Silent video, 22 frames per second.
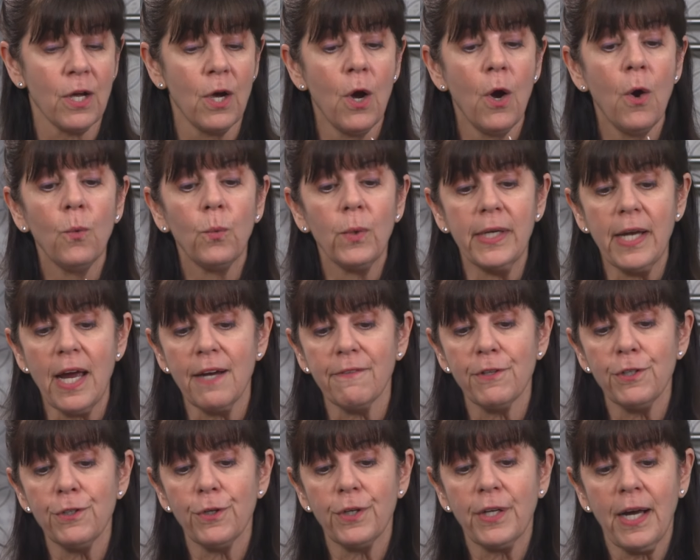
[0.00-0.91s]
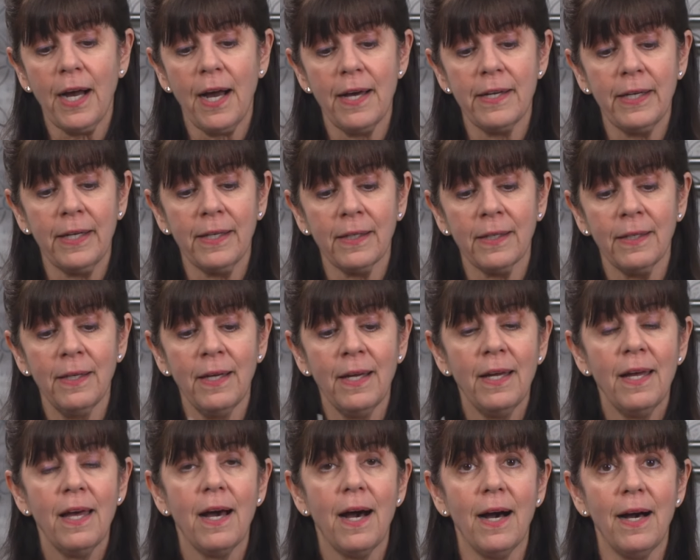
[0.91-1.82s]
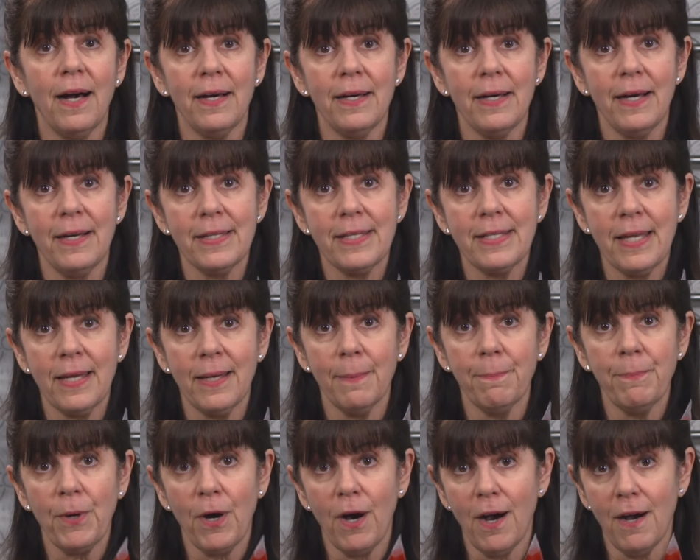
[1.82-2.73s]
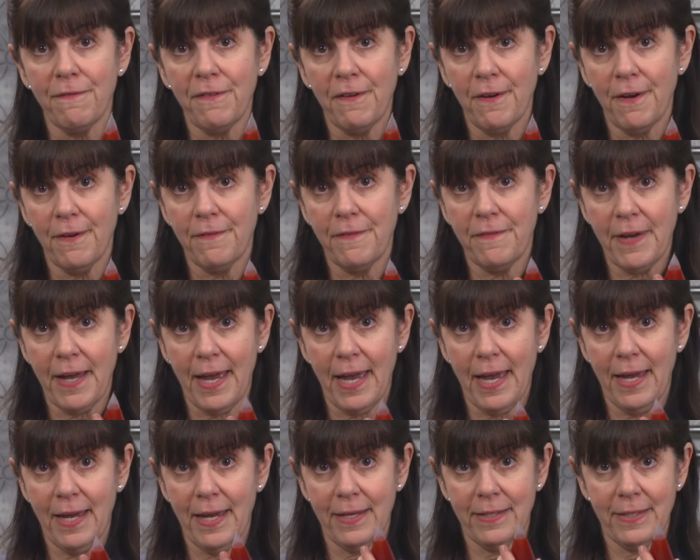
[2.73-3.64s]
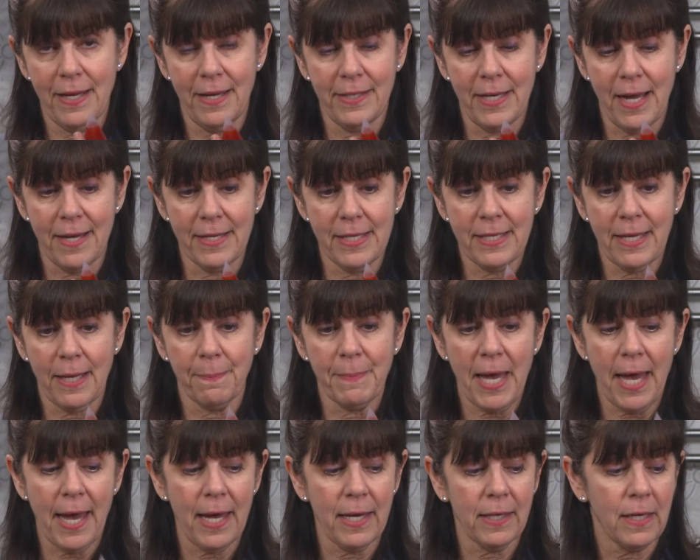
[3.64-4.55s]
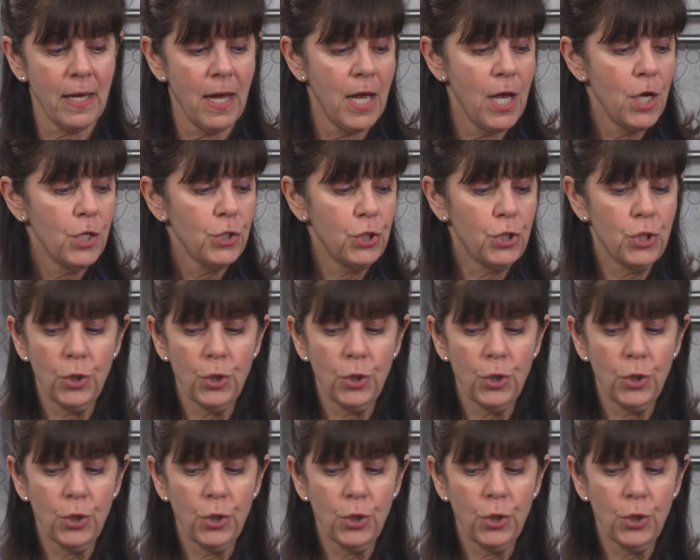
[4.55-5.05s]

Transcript: Whenever you're cutting a tip off of an icing bag,